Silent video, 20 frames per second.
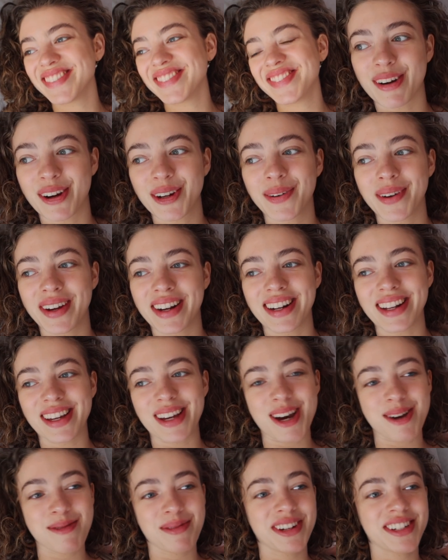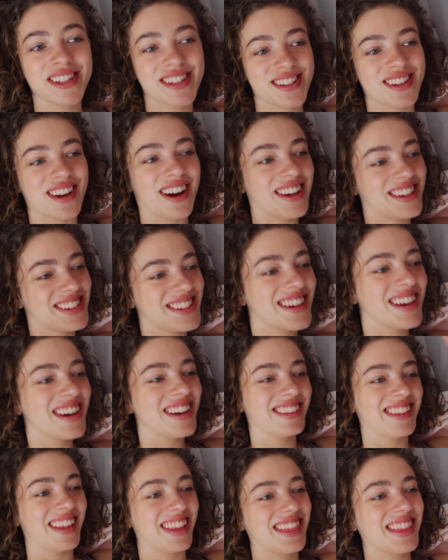Very quickly, I'm going to discuss
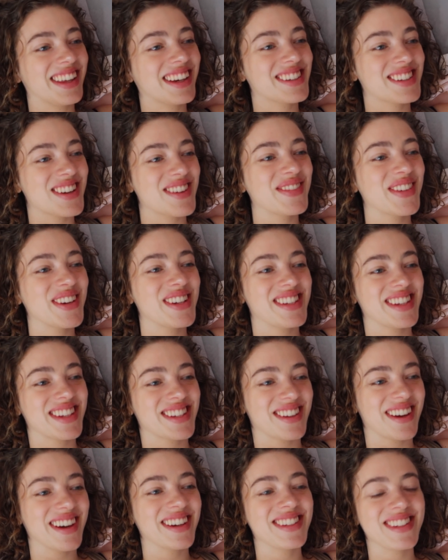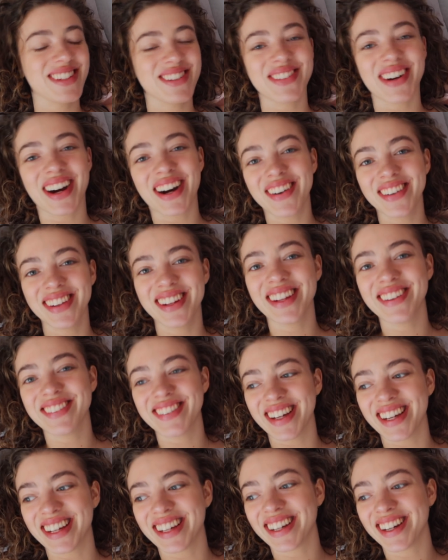the things I'm most excited about
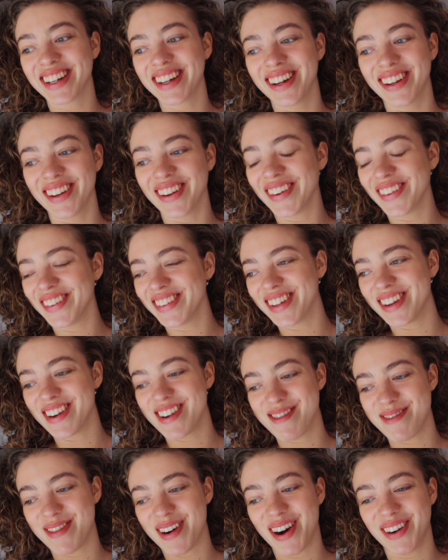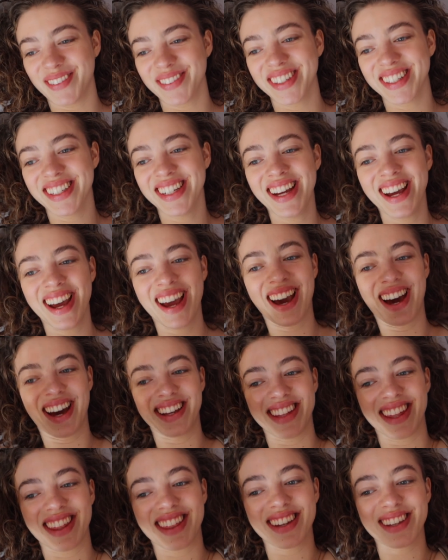living alone in an apartment and
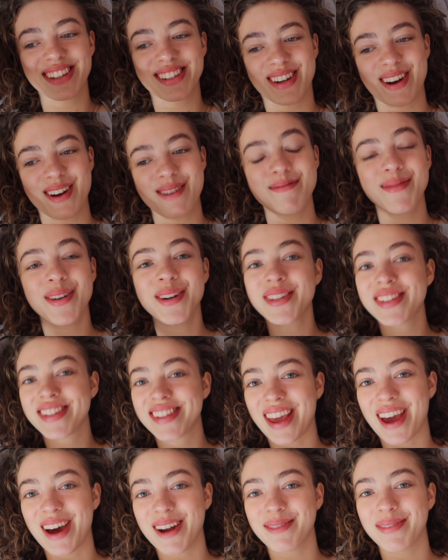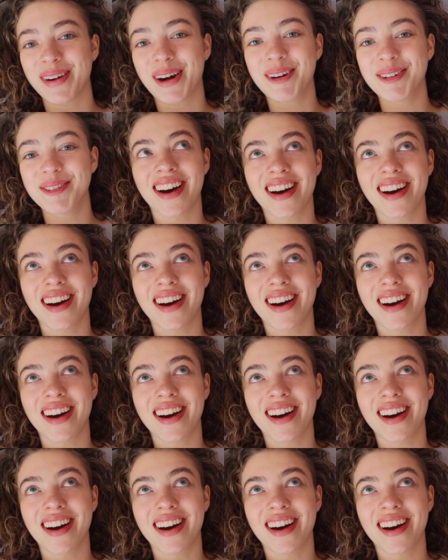the things I'm most scared about.